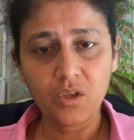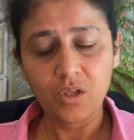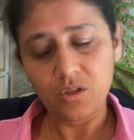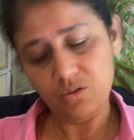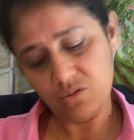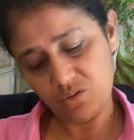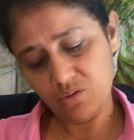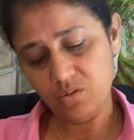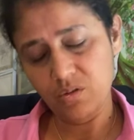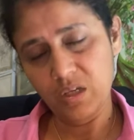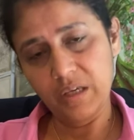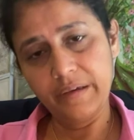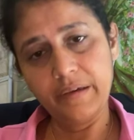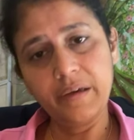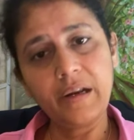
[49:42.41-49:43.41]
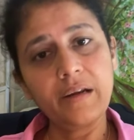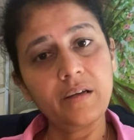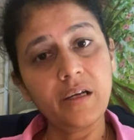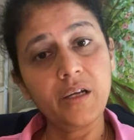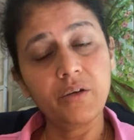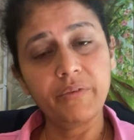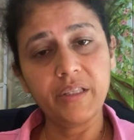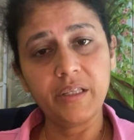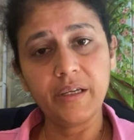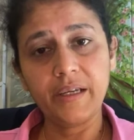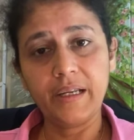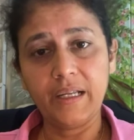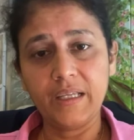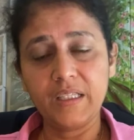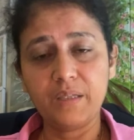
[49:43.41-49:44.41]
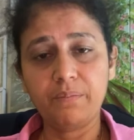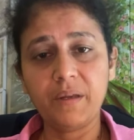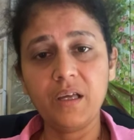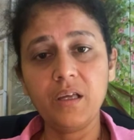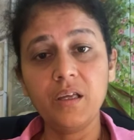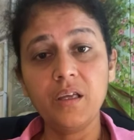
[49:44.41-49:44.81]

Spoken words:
So here at Ayurveda Healing Spa,